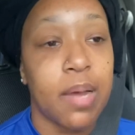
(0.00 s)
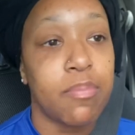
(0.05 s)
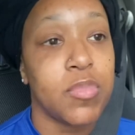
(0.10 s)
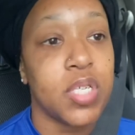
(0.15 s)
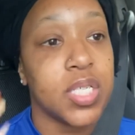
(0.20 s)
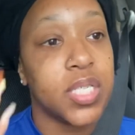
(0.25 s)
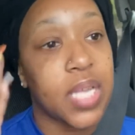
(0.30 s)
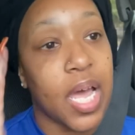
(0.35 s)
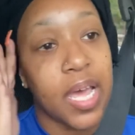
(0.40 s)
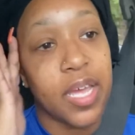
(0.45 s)

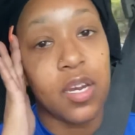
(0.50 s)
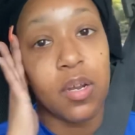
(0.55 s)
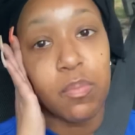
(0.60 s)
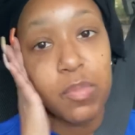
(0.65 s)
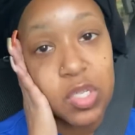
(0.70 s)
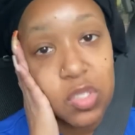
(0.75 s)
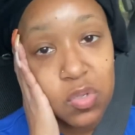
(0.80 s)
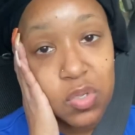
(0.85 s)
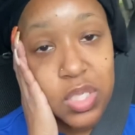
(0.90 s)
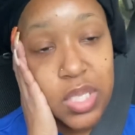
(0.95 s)
just not in a
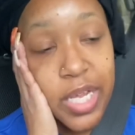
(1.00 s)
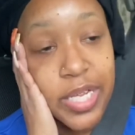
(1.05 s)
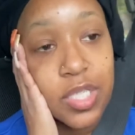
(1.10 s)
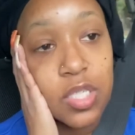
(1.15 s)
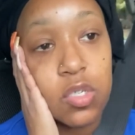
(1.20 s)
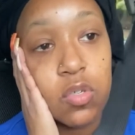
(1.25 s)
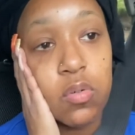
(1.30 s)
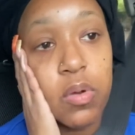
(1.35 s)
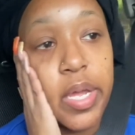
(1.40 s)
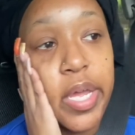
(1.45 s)
mental state to
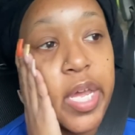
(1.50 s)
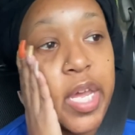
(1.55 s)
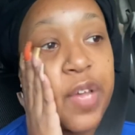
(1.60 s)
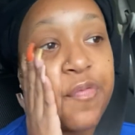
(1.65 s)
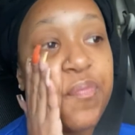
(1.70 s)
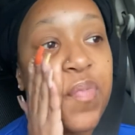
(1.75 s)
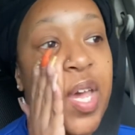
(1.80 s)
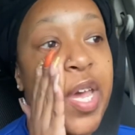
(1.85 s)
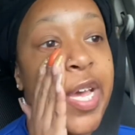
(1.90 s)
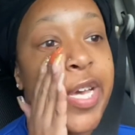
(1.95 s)
do an egg
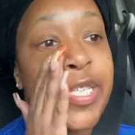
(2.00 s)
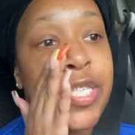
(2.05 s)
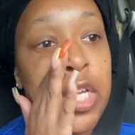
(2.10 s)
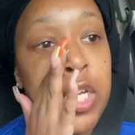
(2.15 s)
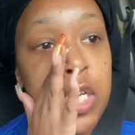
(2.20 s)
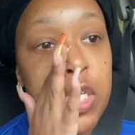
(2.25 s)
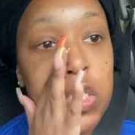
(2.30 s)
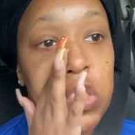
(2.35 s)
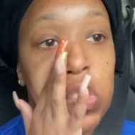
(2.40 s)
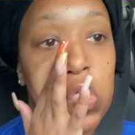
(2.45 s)
fast,
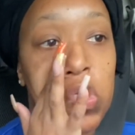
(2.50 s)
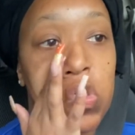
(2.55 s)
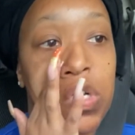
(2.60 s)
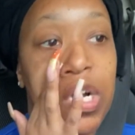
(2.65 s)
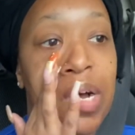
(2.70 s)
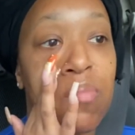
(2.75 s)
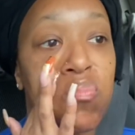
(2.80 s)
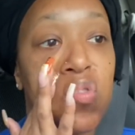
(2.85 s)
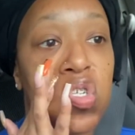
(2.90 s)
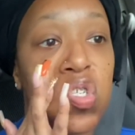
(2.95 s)
so
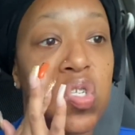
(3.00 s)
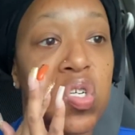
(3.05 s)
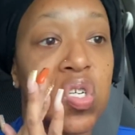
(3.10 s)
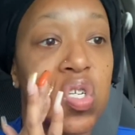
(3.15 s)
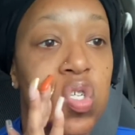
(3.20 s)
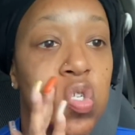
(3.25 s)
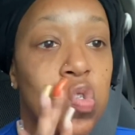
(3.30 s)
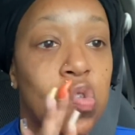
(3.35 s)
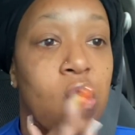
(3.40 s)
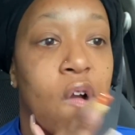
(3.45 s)
I'm just gonna
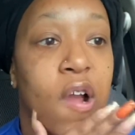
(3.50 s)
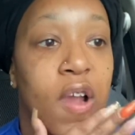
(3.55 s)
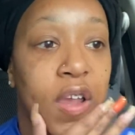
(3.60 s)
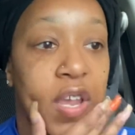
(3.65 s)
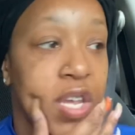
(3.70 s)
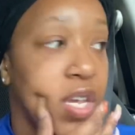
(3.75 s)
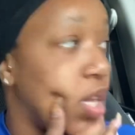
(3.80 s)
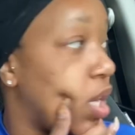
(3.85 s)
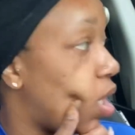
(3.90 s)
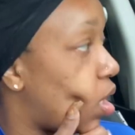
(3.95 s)
start
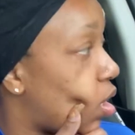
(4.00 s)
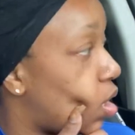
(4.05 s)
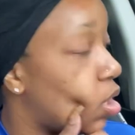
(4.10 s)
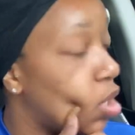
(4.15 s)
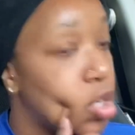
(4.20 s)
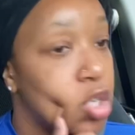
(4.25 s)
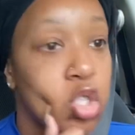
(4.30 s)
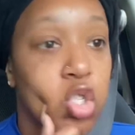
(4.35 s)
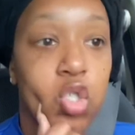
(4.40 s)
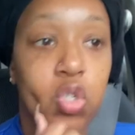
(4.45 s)

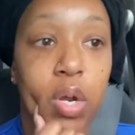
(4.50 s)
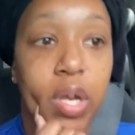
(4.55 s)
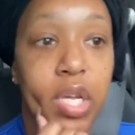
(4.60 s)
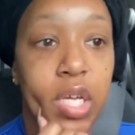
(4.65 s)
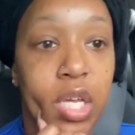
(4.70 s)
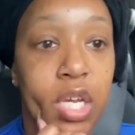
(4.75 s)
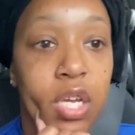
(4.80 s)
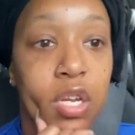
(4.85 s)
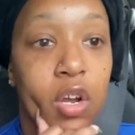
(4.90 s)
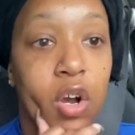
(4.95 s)
eating straight
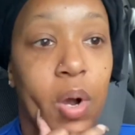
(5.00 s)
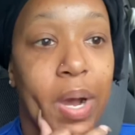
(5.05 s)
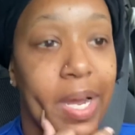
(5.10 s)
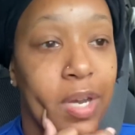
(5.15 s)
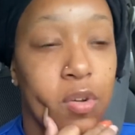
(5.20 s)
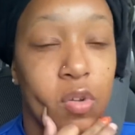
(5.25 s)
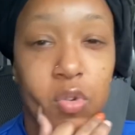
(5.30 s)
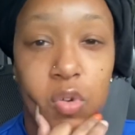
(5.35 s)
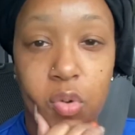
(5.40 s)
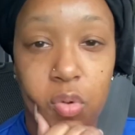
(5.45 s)
keto. I
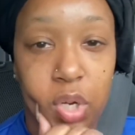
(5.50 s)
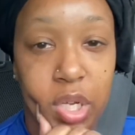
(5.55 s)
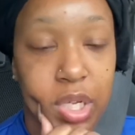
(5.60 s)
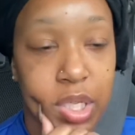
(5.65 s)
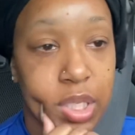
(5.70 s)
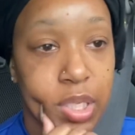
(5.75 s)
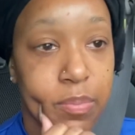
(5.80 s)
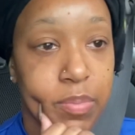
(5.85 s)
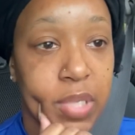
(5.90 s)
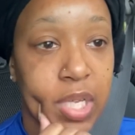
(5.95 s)
do this
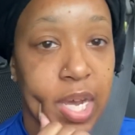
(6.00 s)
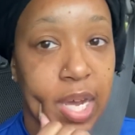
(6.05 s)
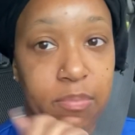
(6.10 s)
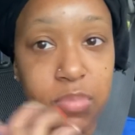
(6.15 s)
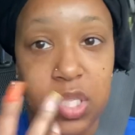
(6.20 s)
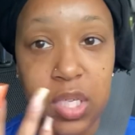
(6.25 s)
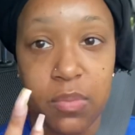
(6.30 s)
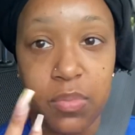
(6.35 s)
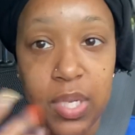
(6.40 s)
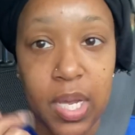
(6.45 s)
sometimes.
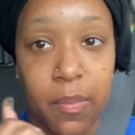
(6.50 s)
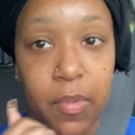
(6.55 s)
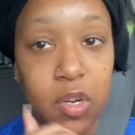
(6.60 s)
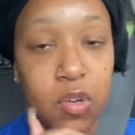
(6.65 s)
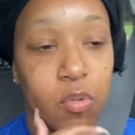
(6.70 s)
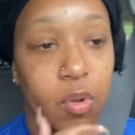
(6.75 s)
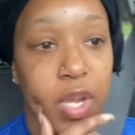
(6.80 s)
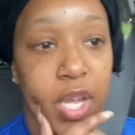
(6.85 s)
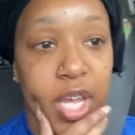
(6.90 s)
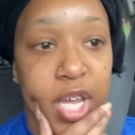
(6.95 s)
Sometimes I
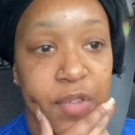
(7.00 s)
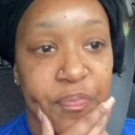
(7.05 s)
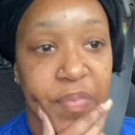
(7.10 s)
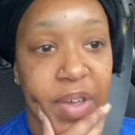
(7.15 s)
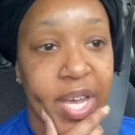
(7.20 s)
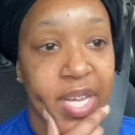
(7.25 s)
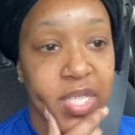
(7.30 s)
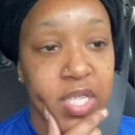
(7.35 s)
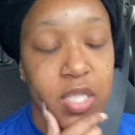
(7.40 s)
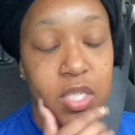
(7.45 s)
do an egg
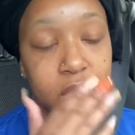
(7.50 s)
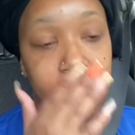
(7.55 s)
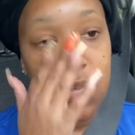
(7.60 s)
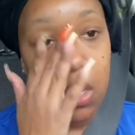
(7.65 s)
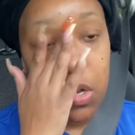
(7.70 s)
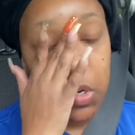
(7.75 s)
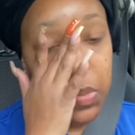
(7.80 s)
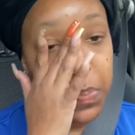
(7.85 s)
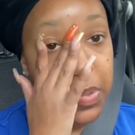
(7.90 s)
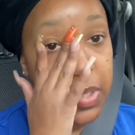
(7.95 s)
fast. It just
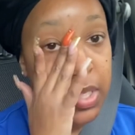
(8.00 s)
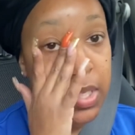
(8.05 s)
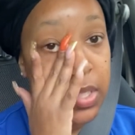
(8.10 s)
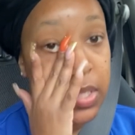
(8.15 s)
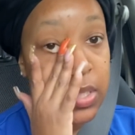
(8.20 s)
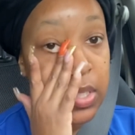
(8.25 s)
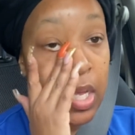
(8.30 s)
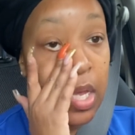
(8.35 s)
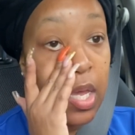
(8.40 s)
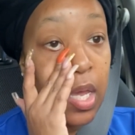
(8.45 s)
all
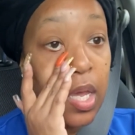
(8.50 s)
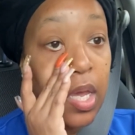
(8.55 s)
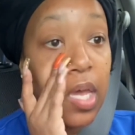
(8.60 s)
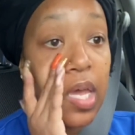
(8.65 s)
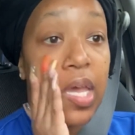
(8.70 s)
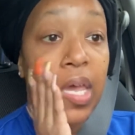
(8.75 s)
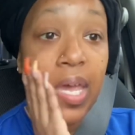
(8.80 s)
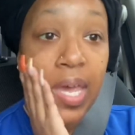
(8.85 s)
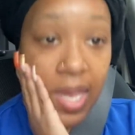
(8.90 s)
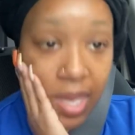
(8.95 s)
depends.
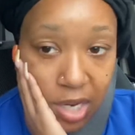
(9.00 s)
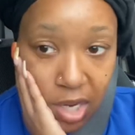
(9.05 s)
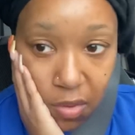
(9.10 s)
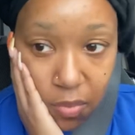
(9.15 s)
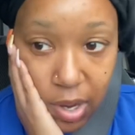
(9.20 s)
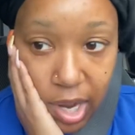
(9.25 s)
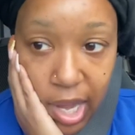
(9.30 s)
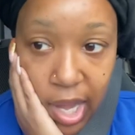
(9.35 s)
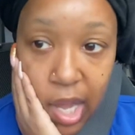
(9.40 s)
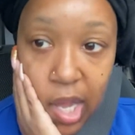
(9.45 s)

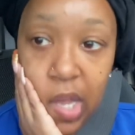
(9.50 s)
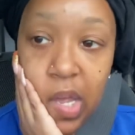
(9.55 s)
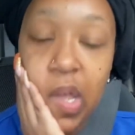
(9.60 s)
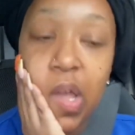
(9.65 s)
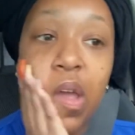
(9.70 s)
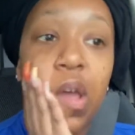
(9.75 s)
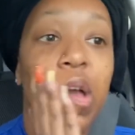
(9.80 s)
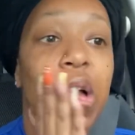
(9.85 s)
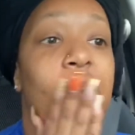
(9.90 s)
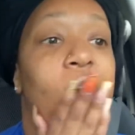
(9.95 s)
Anyway,
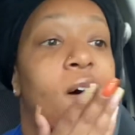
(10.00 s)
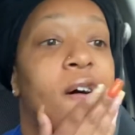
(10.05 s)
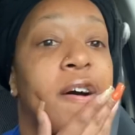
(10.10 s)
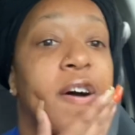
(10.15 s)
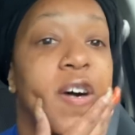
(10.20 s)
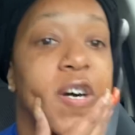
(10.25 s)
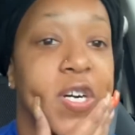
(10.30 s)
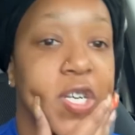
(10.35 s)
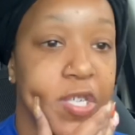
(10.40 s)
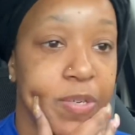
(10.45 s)

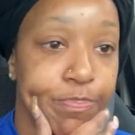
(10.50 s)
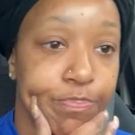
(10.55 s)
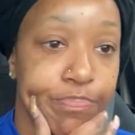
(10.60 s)
so